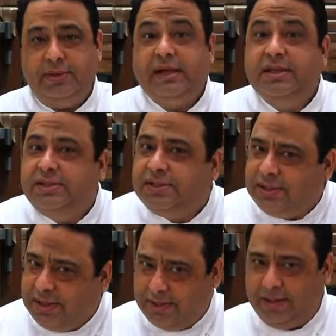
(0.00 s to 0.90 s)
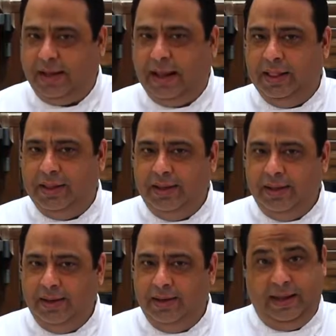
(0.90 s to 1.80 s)
considered healthy,
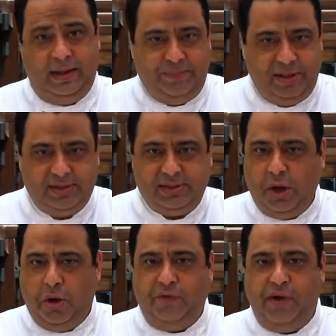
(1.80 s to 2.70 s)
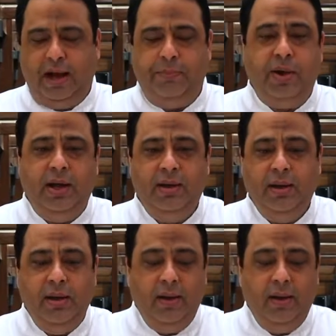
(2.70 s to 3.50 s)
like a pizza or a flatbread,